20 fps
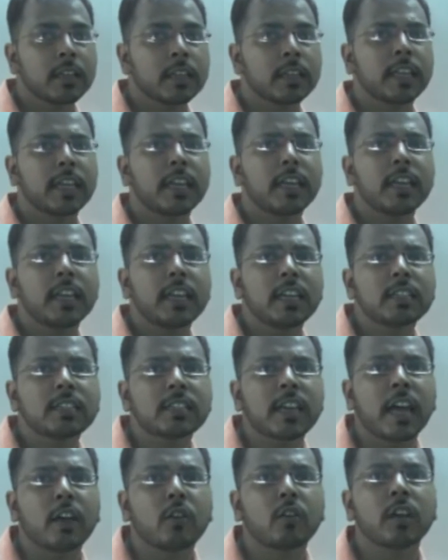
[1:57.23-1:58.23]
then its
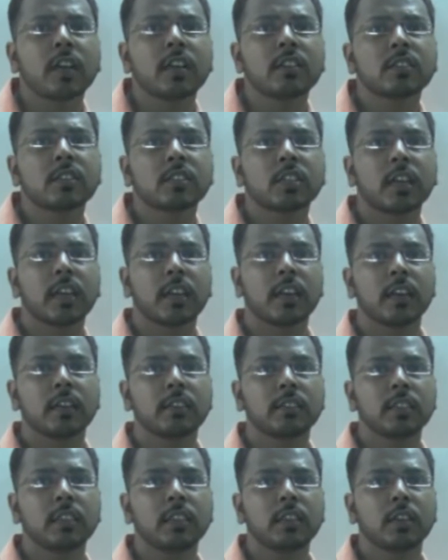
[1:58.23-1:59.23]
ionization
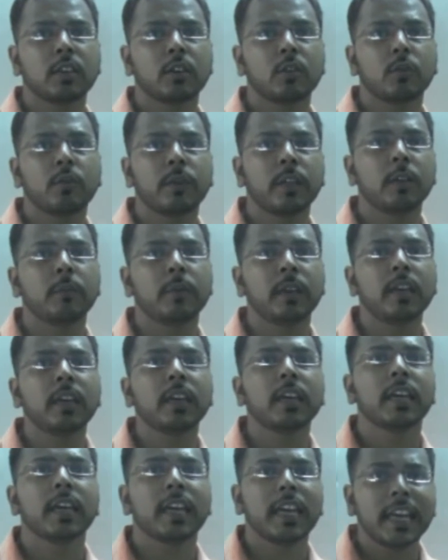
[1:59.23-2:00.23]
energy will
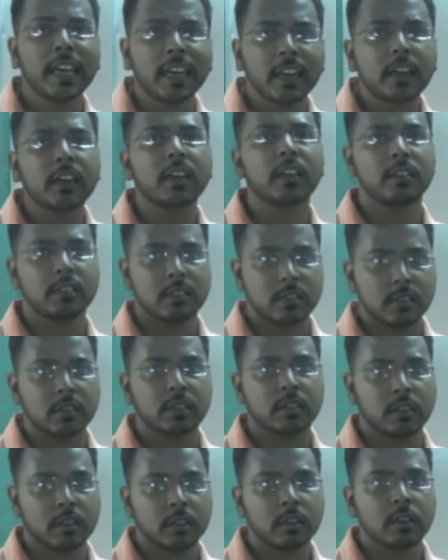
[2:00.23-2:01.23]
be increased.
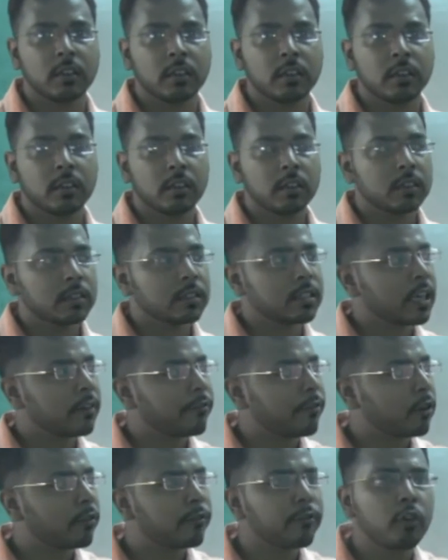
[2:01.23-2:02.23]
Say
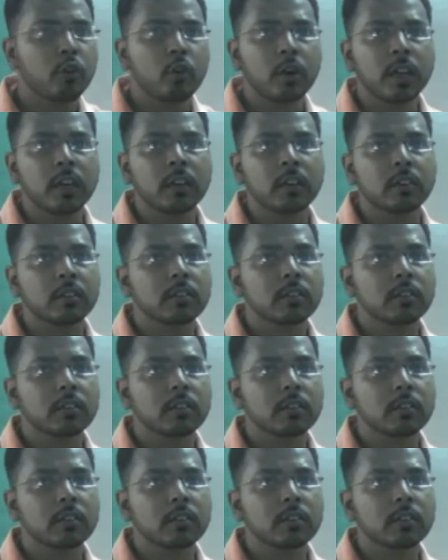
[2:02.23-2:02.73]
for fluorine,